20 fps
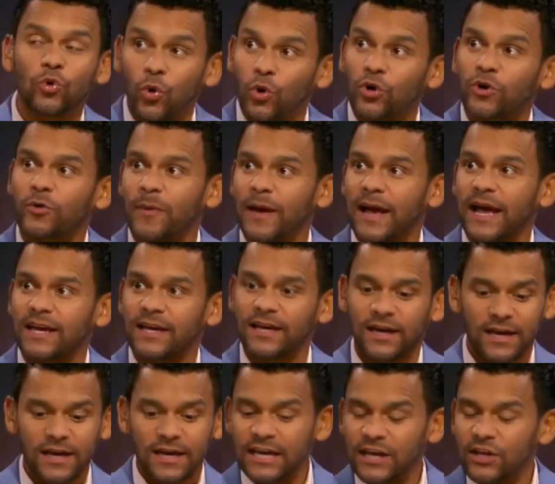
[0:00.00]
quarterback
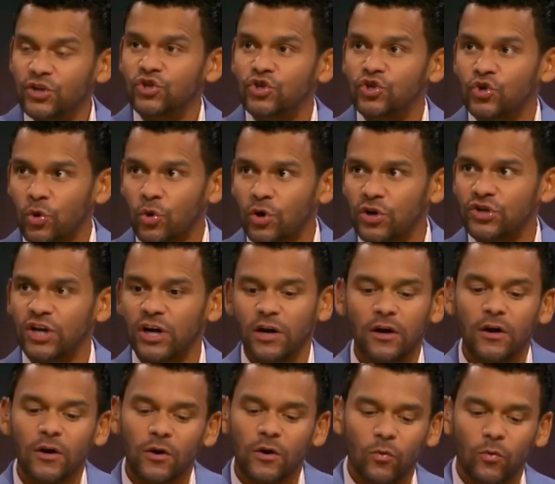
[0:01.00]
in
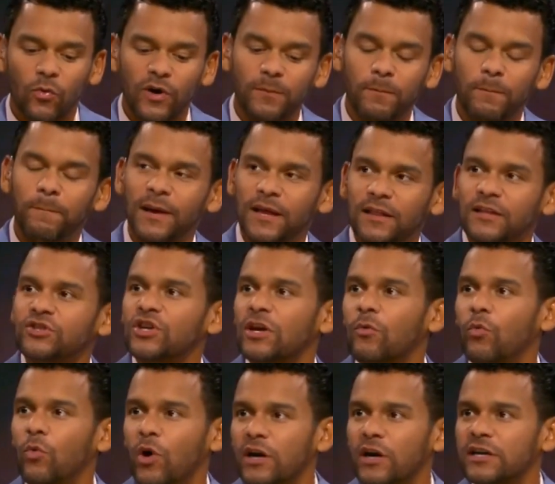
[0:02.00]
Georgia when
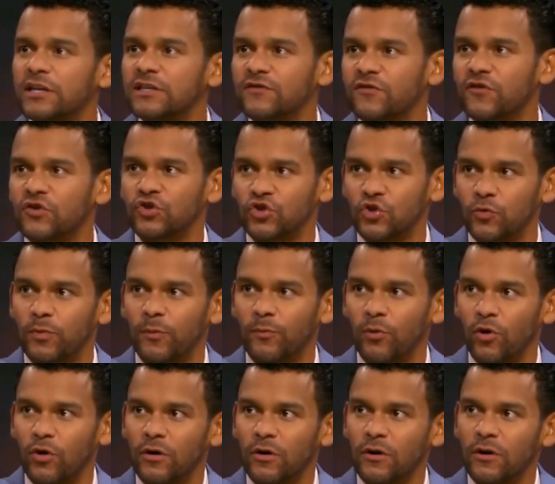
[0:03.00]
Belichick won his first Super
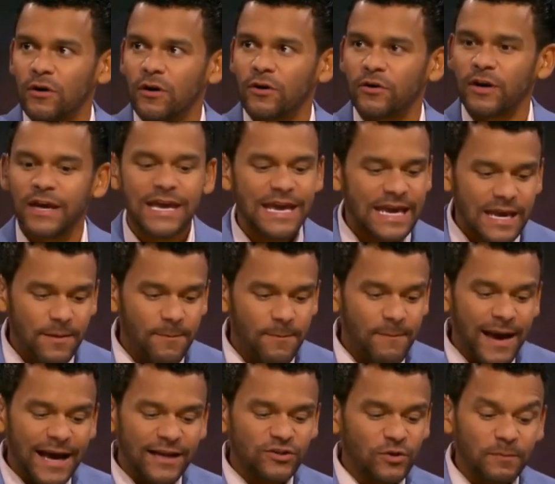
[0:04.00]
Bowl. Okay?
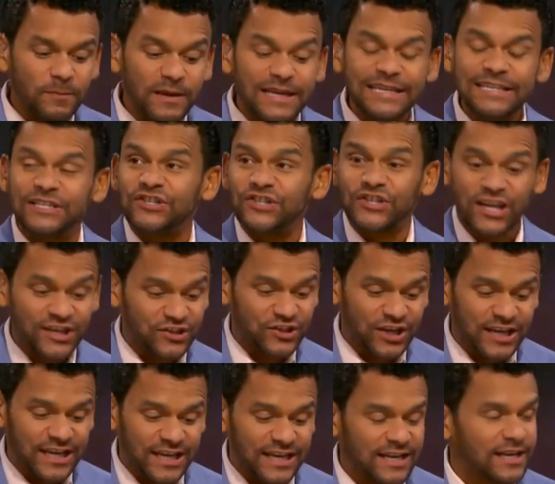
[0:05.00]
Imagine being
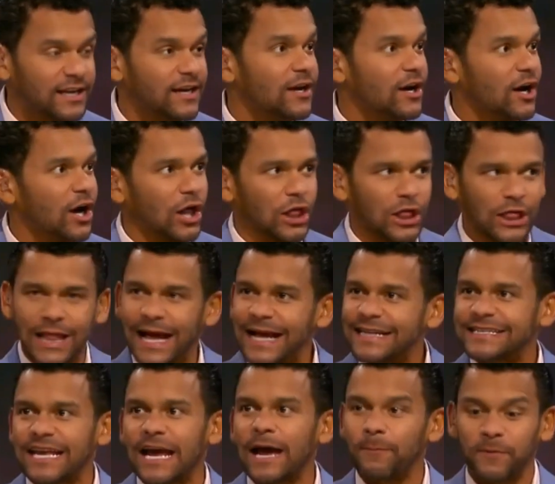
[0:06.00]
16. A
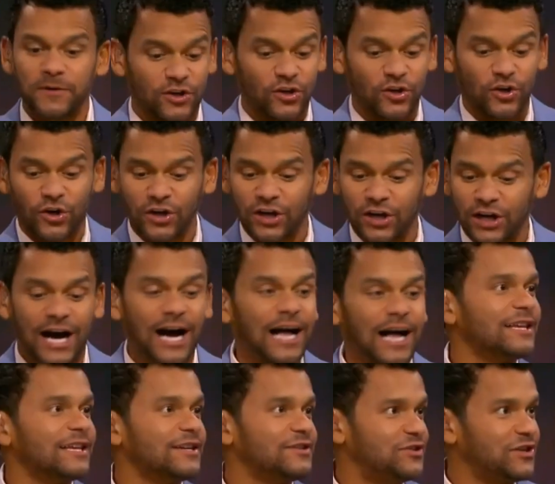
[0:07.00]
lot's happened to you. You go to
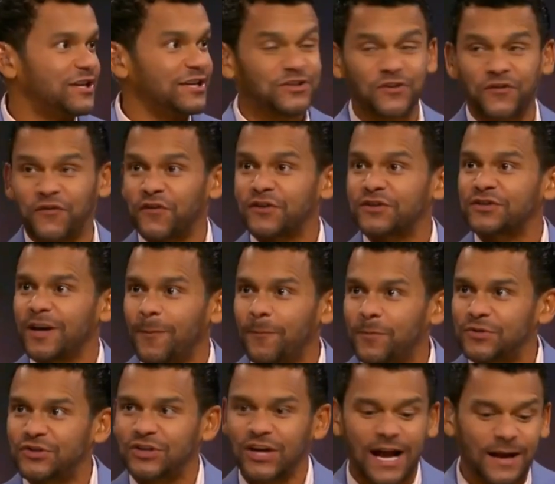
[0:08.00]
college. You get your first
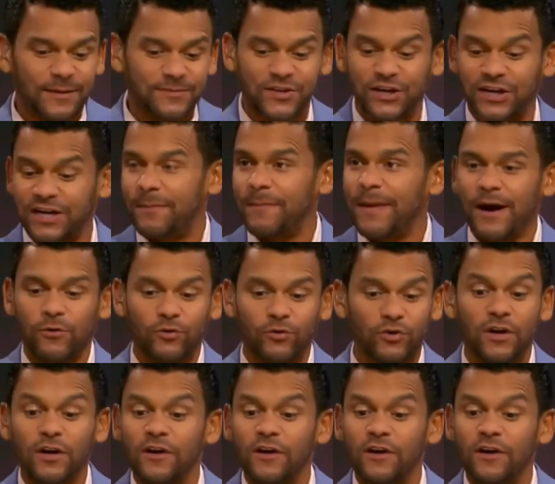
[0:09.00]
couple jobs. You come out.